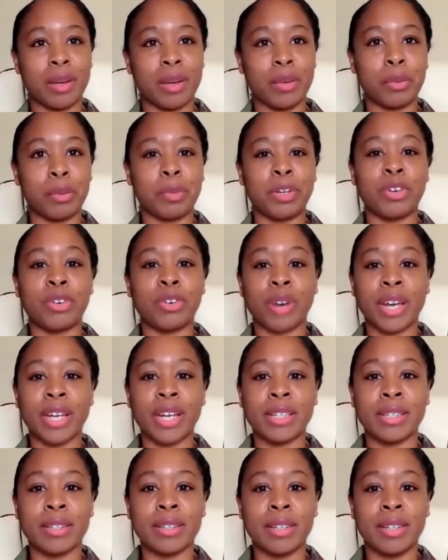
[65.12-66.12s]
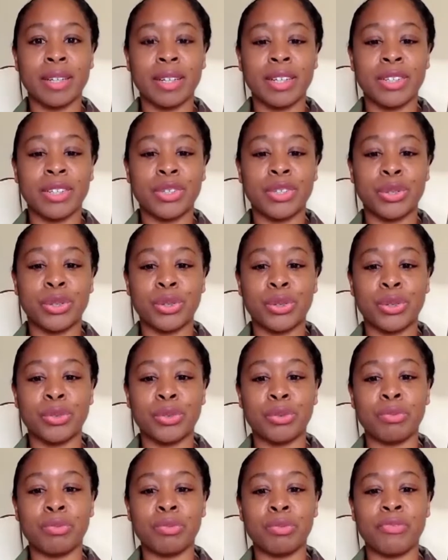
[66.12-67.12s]
it would be great
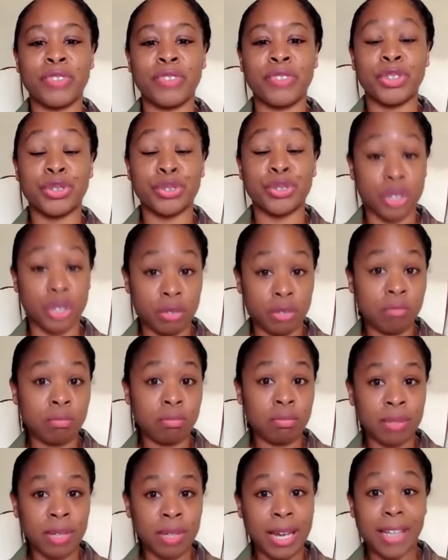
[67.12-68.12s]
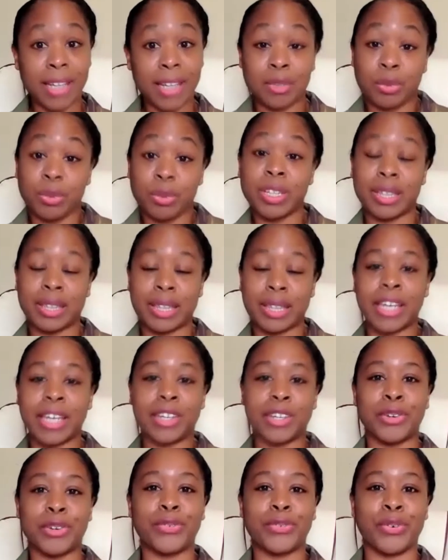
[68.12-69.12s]
to feature you and to really
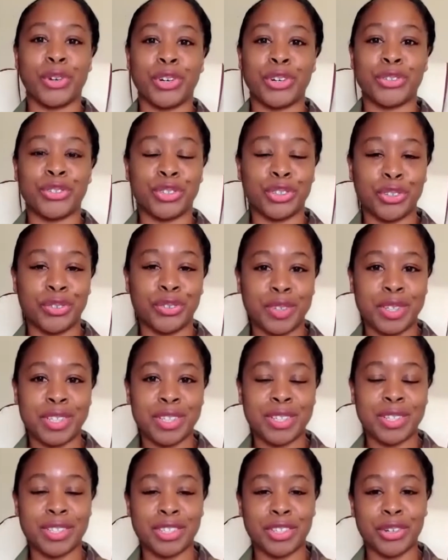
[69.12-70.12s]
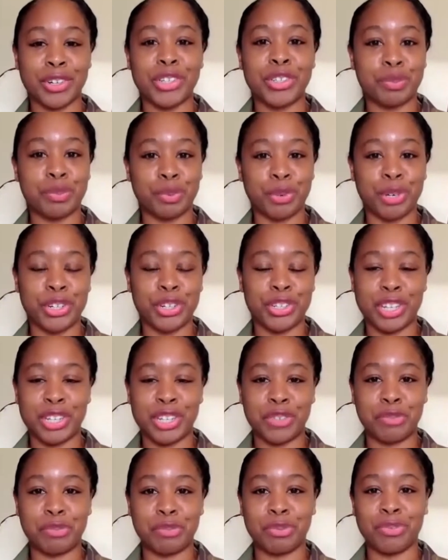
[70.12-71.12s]
thank you for your service, your inspiration
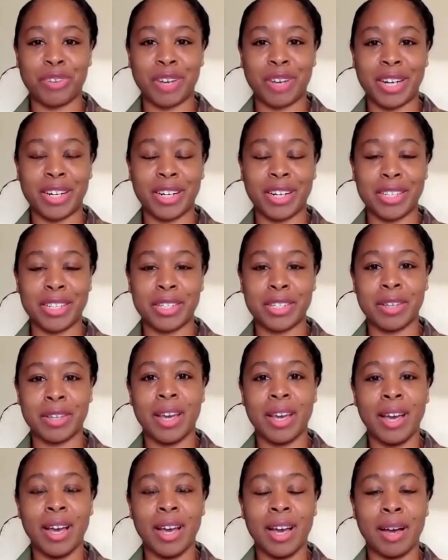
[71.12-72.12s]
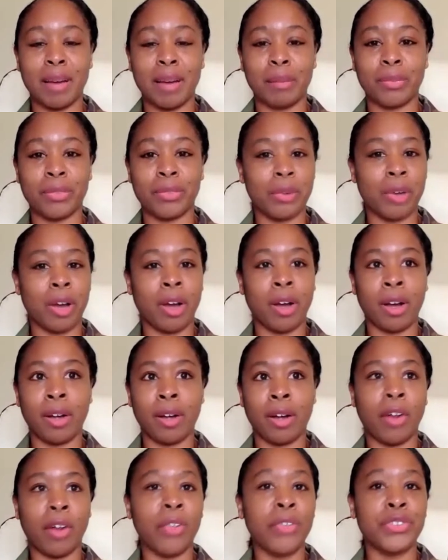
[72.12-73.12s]
that you've provided us,
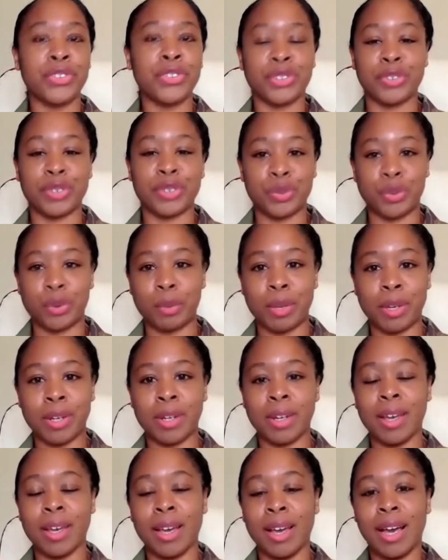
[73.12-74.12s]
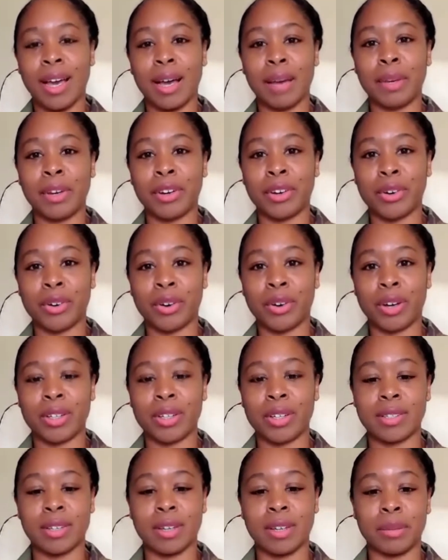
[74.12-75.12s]
all of the service women here
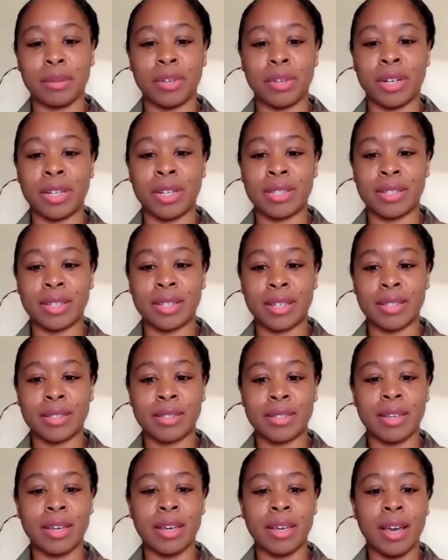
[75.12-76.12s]
across the United States.